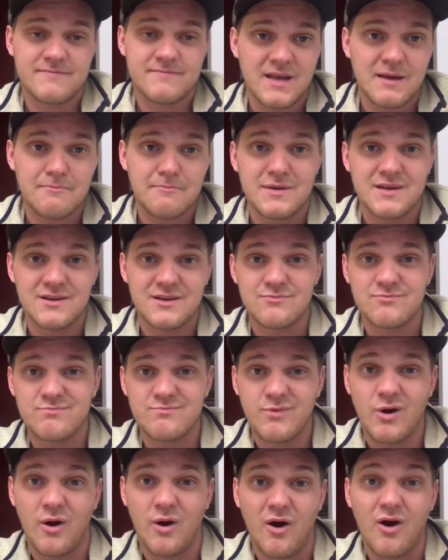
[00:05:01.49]
can be
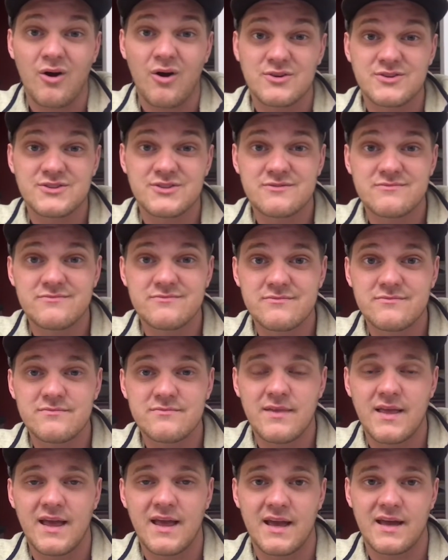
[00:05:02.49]
harsh
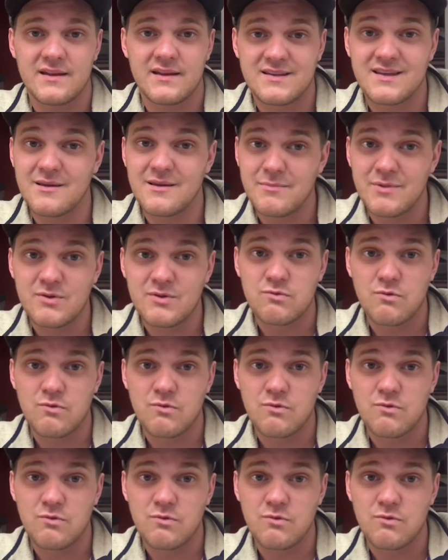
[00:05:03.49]
and can be